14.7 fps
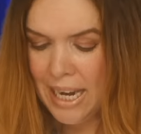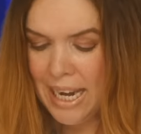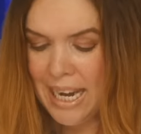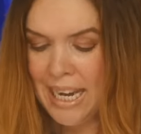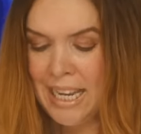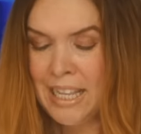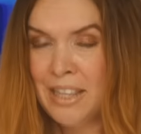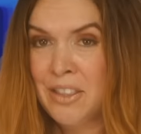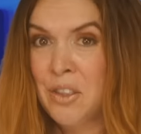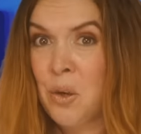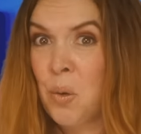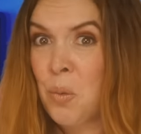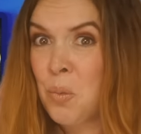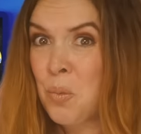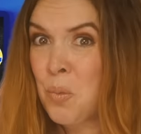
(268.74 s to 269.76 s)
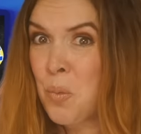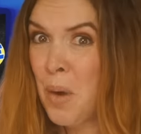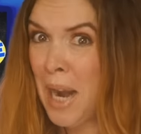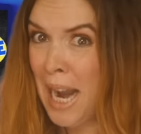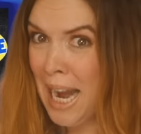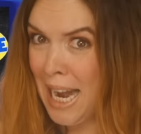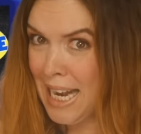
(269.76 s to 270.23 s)
in the
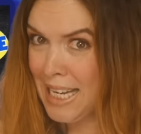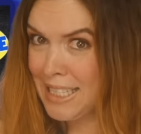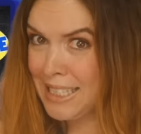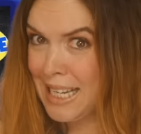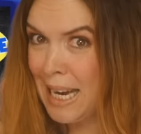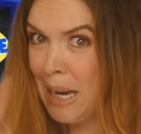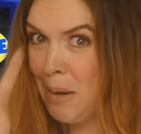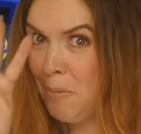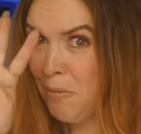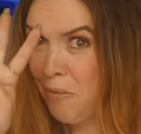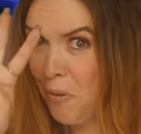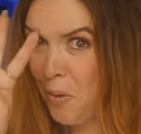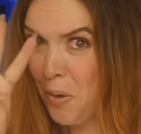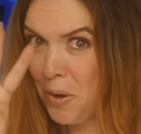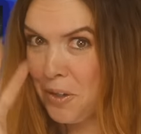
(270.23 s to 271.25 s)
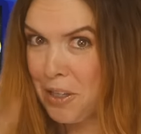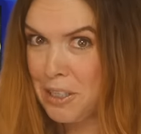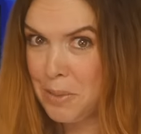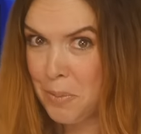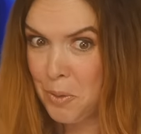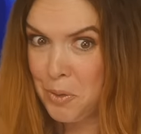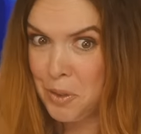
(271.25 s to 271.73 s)
race came fourth as
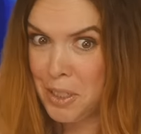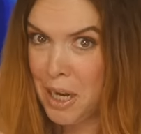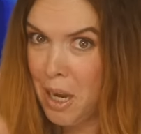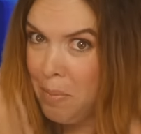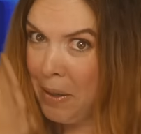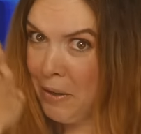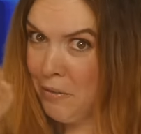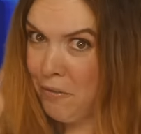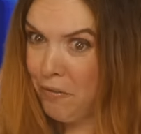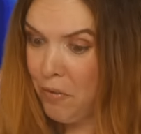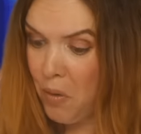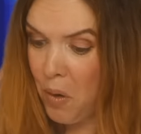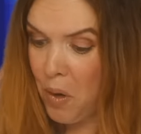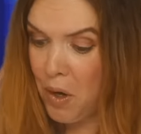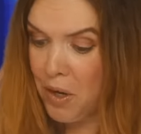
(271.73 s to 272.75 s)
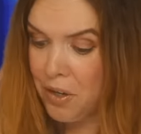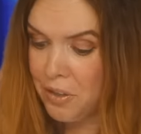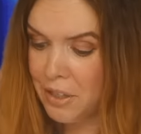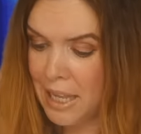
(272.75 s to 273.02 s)
opposed to coming forth.